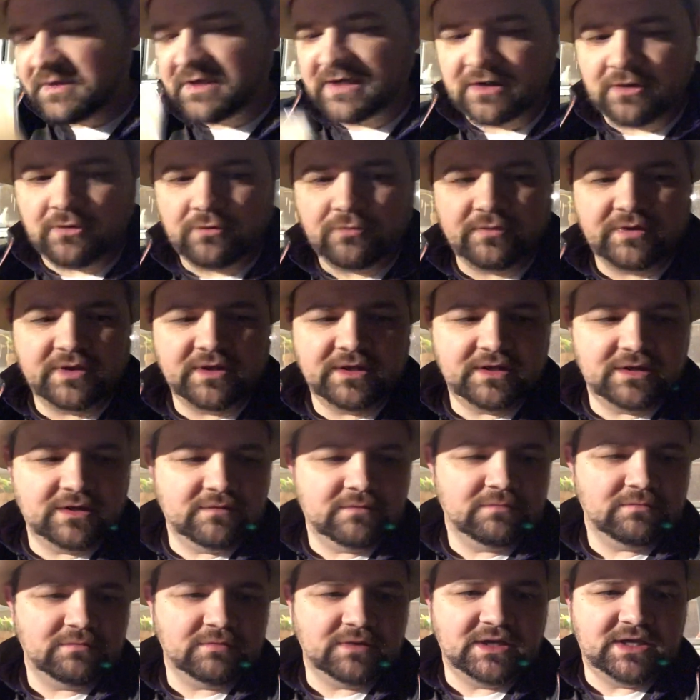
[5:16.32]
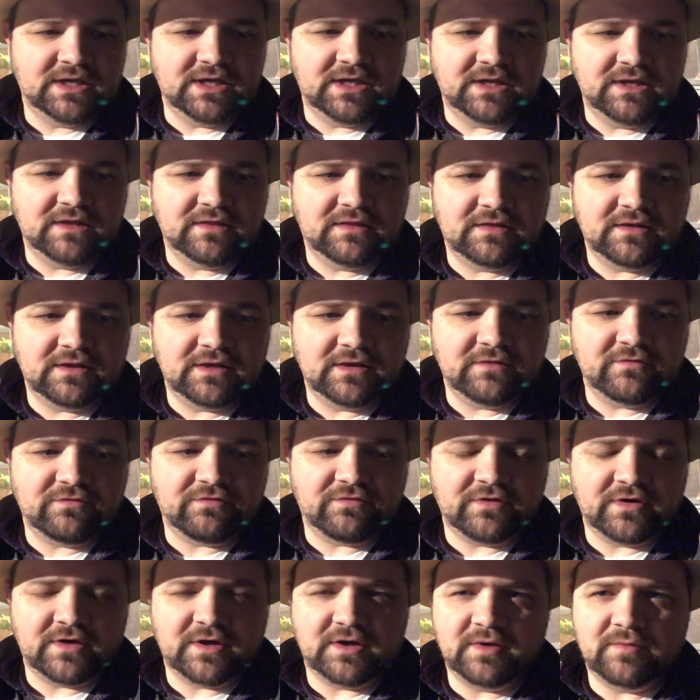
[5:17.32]
don't really get anything
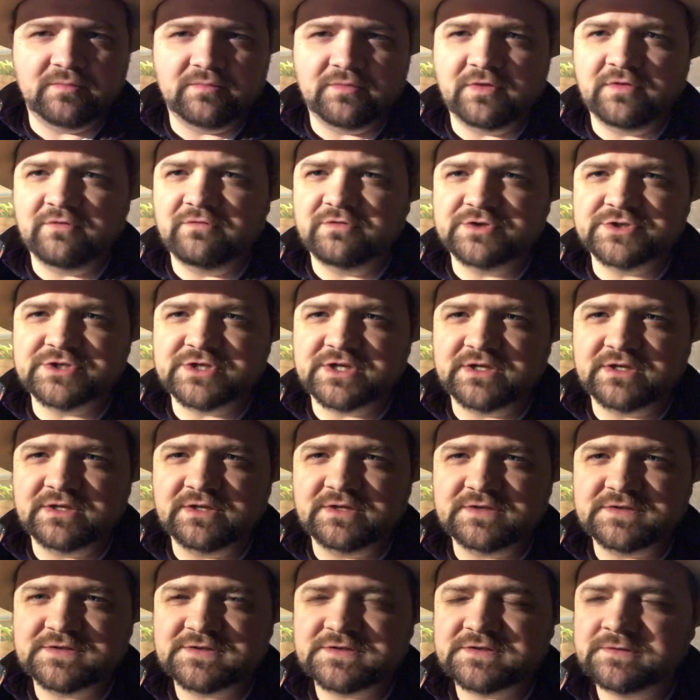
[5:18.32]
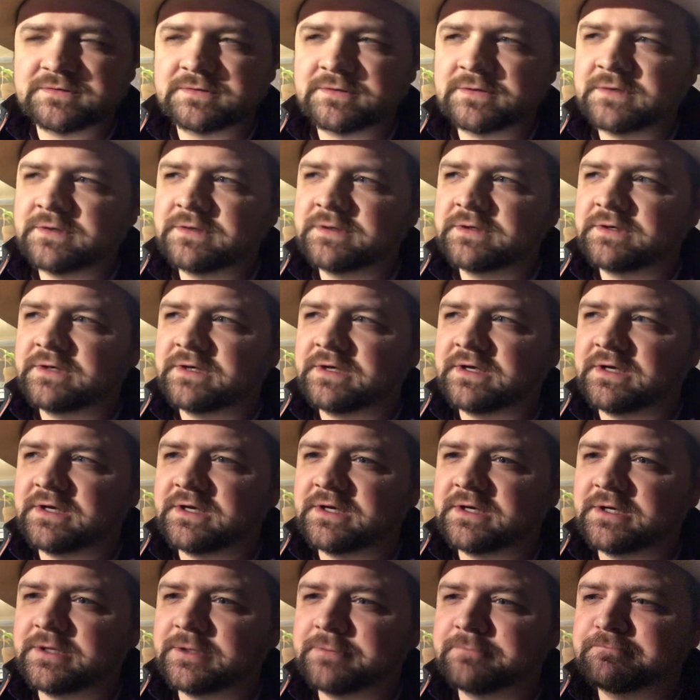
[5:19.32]
from the Virginias,
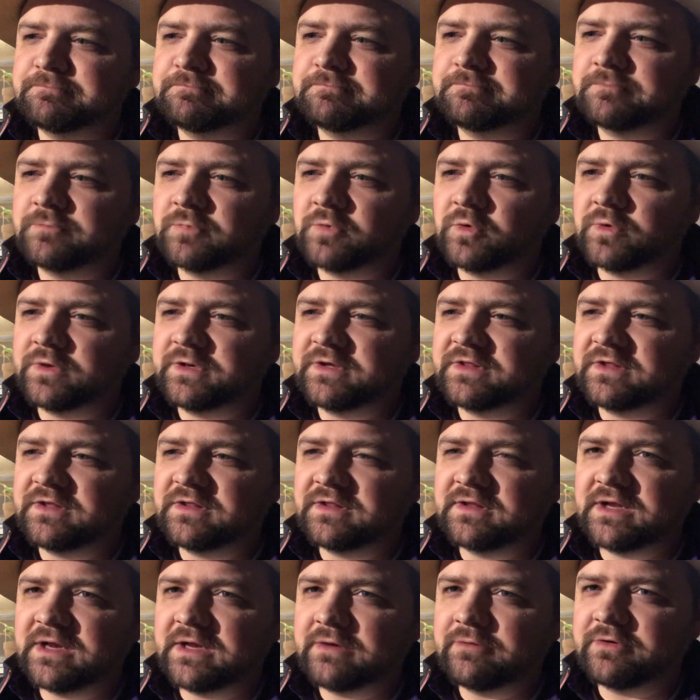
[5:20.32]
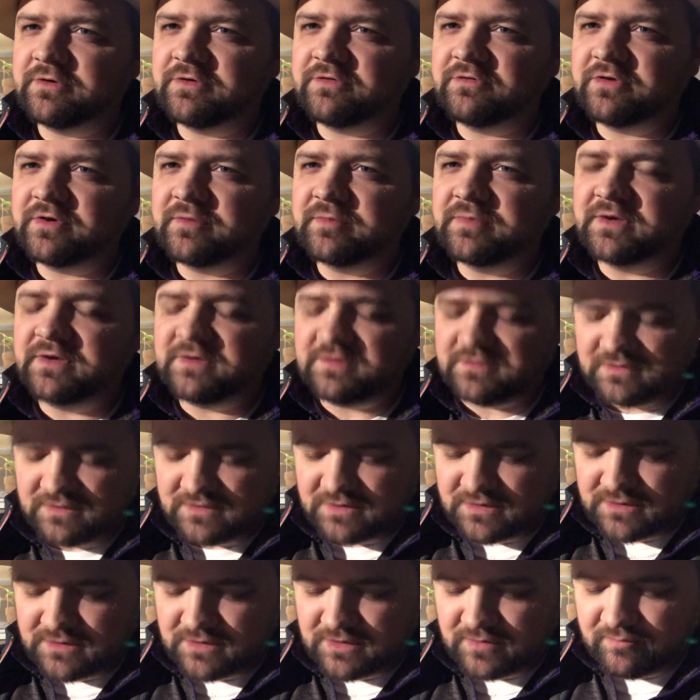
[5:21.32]
or anything that I would attribute
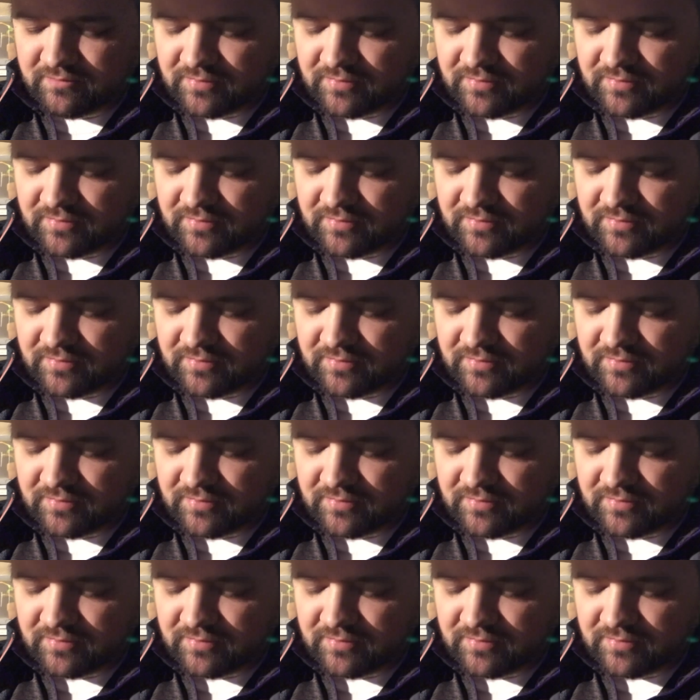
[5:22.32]
to a